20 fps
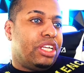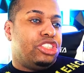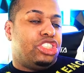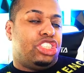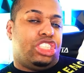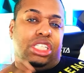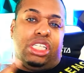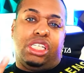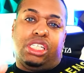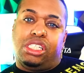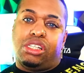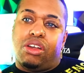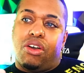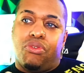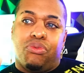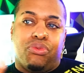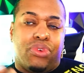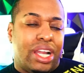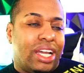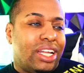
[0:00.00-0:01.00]
She's
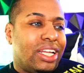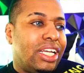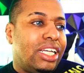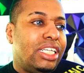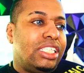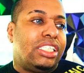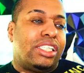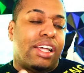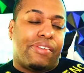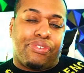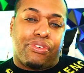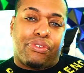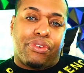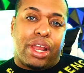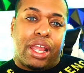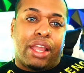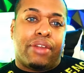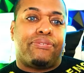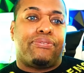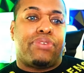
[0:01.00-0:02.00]
really
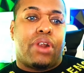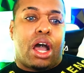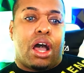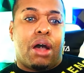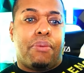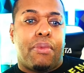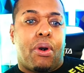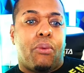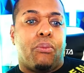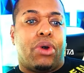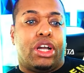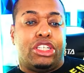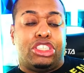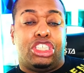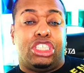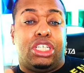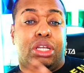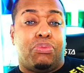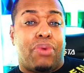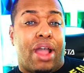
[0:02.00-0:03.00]
suffering from what
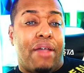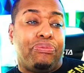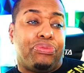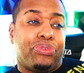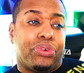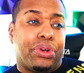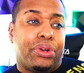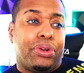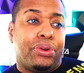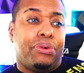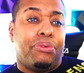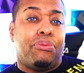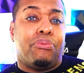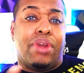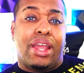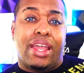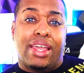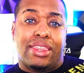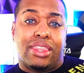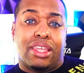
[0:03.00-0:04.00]
she went through
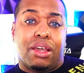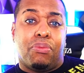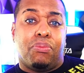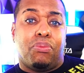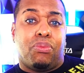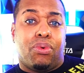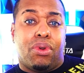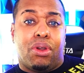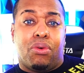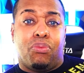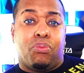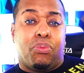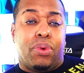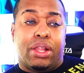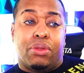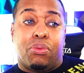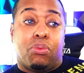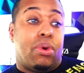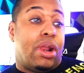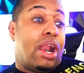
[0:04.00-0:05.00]
with
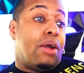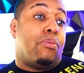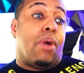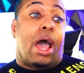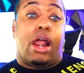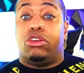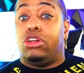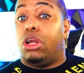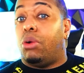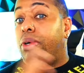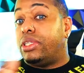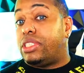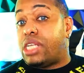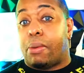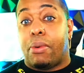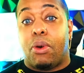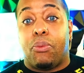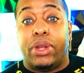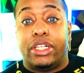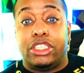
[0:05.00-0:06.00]
what, I don't know what
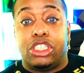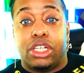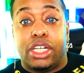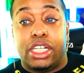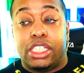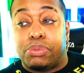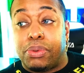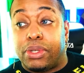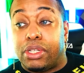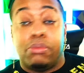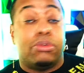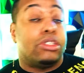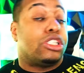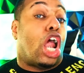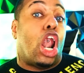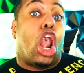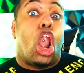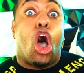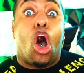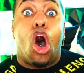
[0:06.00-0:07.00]
type of winter this was. It was
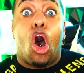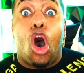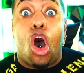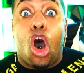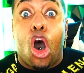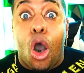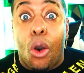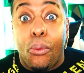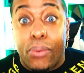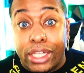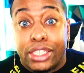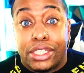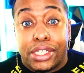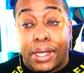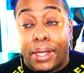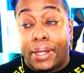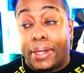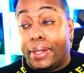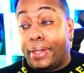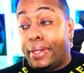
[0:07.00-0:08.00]
a long winter,
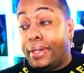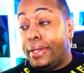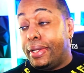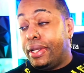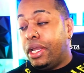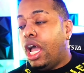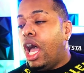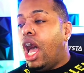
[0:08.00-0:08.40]
honey.